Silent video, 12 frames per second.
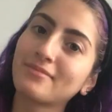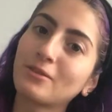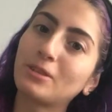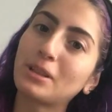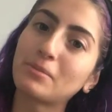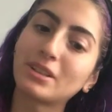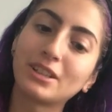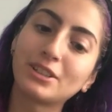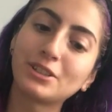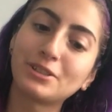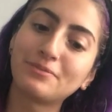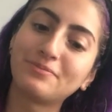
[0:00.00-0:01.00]
What I'm gonna
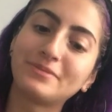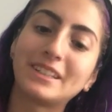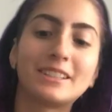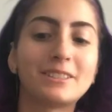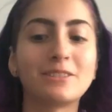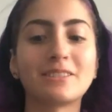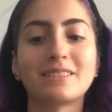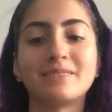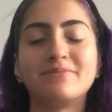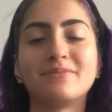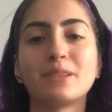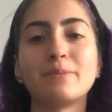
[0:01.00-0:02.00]
do is use
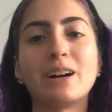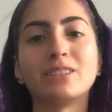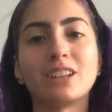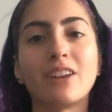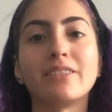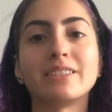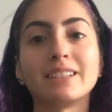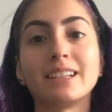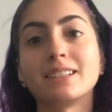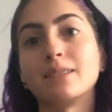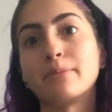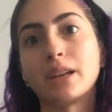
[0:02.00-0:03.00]
the belt, obviously,
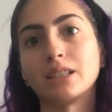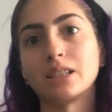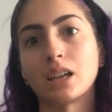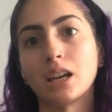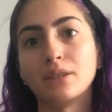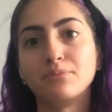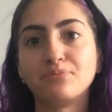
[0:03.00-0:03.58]
because I'm painting it.